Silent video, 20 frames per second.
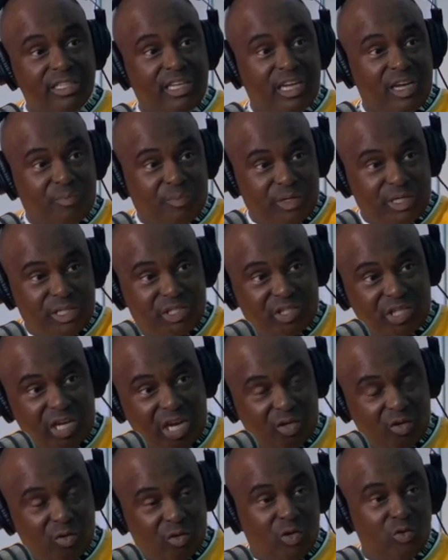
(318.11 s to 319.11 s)
companies
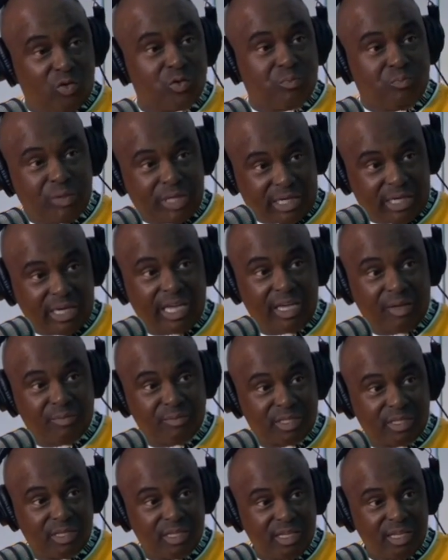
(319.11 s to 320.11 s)
shot all those big
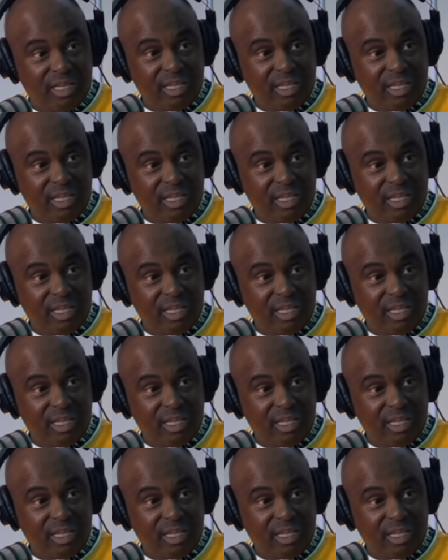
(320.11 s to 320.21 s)
names.